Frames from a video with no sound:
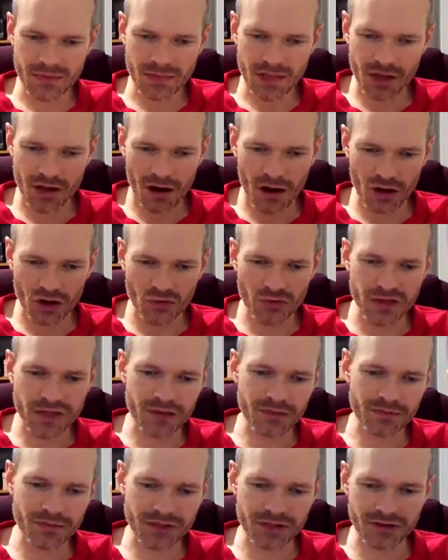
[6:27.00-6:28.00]
All the way
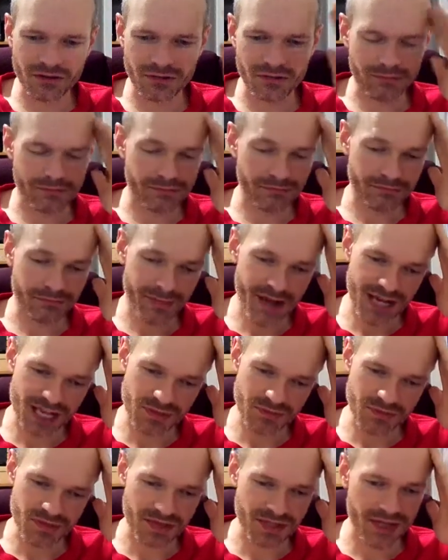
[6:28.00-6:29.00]
up until
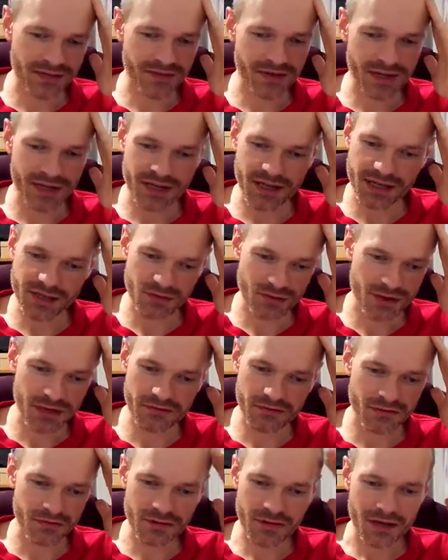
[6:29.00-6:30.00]
maximum safety, I guess,
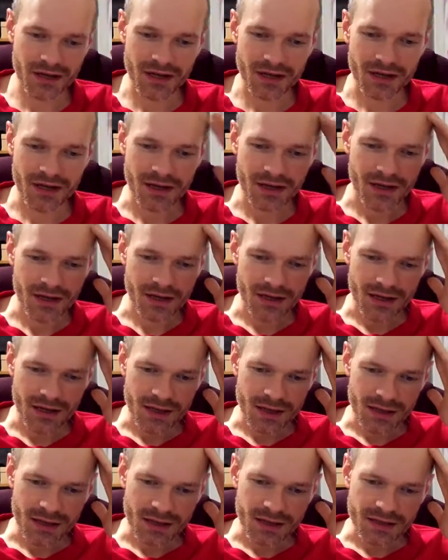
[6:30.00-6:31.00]
whatever.
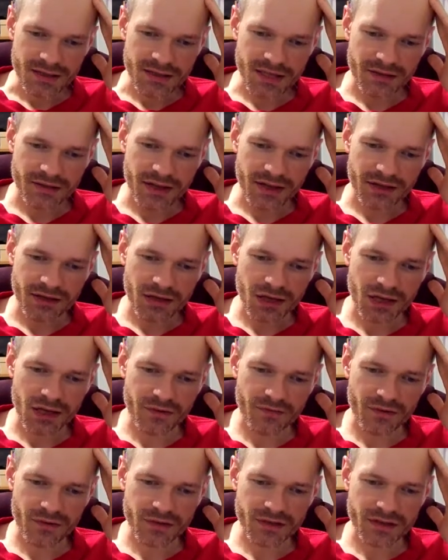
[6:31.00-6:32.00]
Same thing,
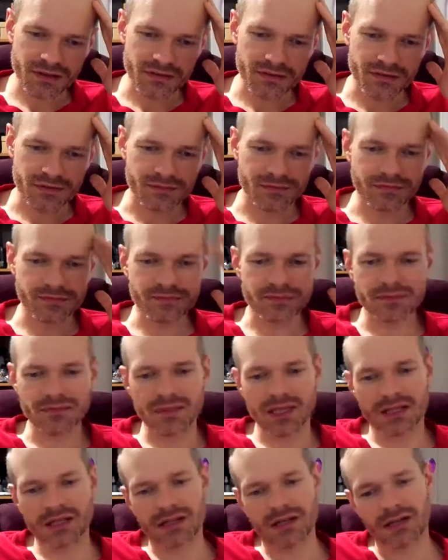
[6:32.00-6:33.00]
comfort.
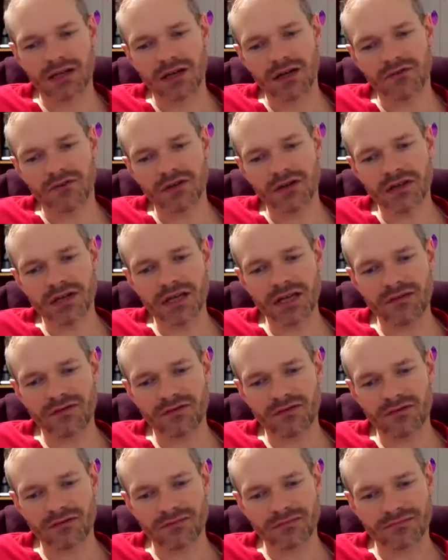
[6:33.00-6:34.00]
Comfort you get
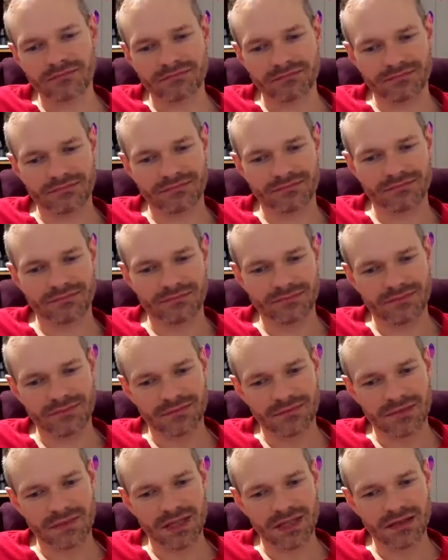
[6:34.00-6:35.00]
from
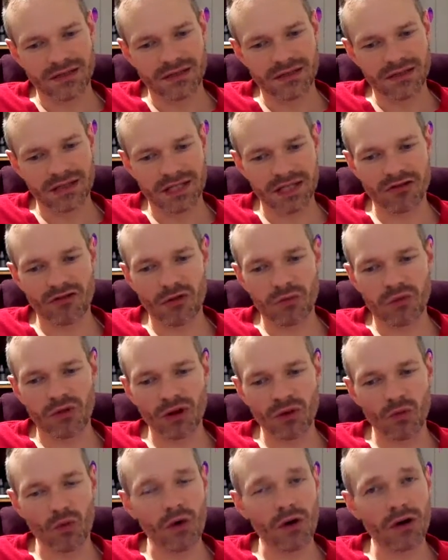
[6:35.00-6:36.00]

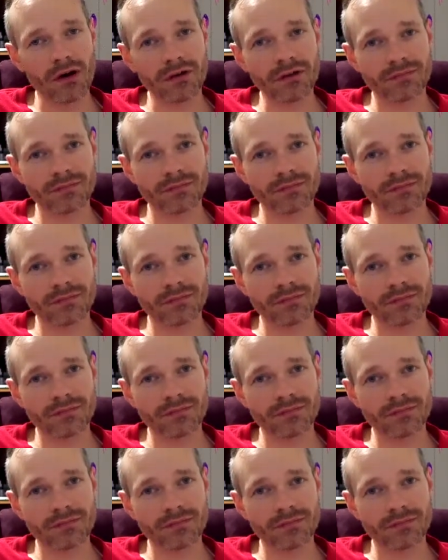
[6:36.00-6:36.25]
0.1,